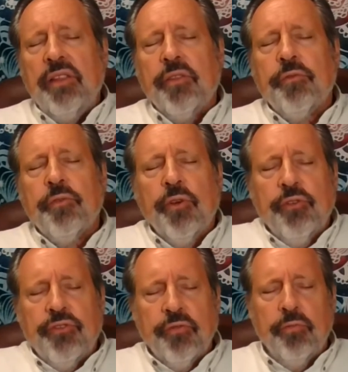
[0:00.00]
the
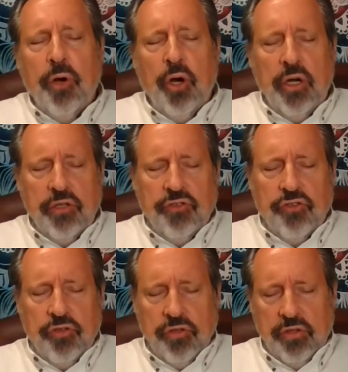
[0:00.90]
1st of
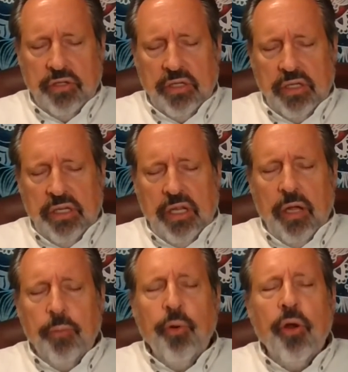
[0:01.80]
March,
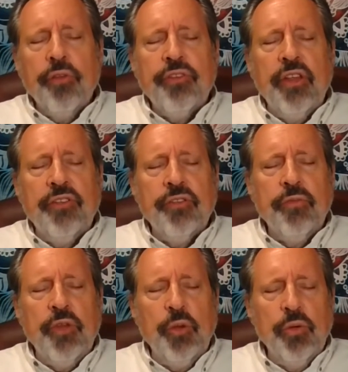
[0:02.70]
a process
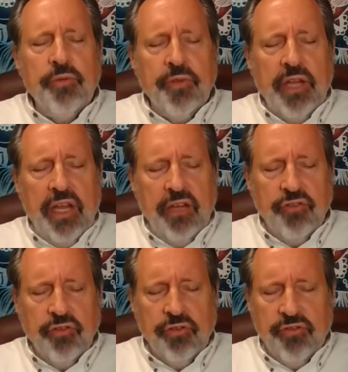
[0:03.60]
of
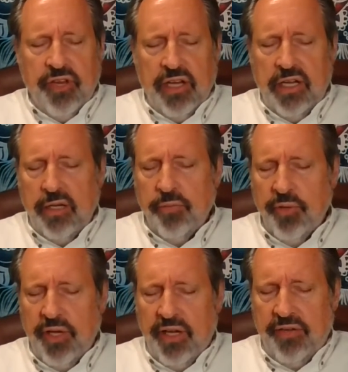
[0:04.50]
unification taking
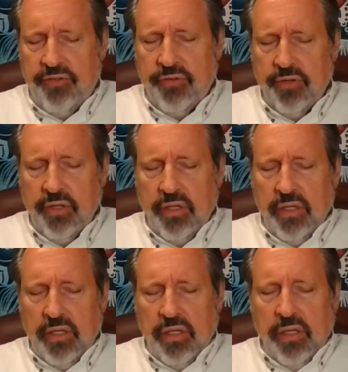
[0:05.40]
place,
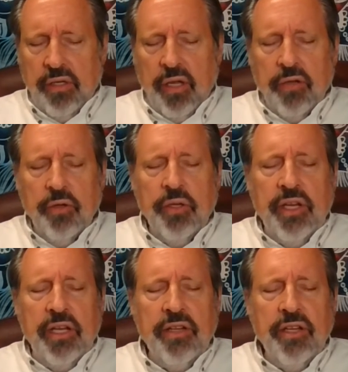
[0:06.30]
not
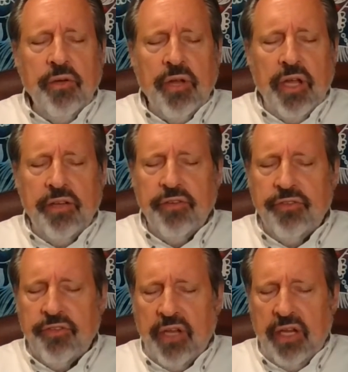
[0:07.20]
only in the United
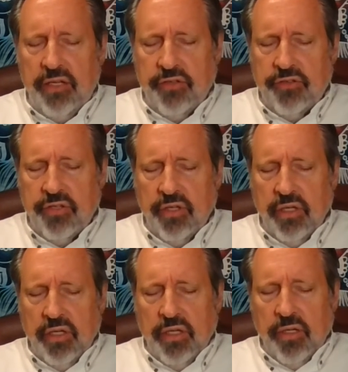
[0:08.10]
States,
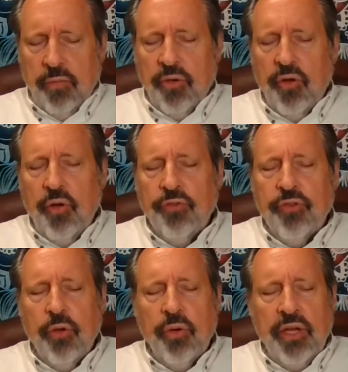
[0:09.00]
but
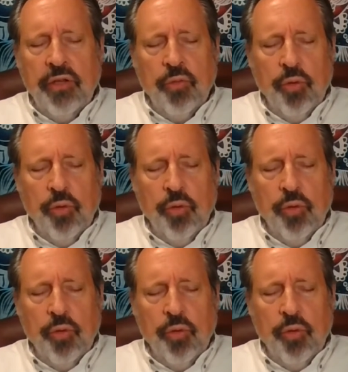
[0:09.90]
also in the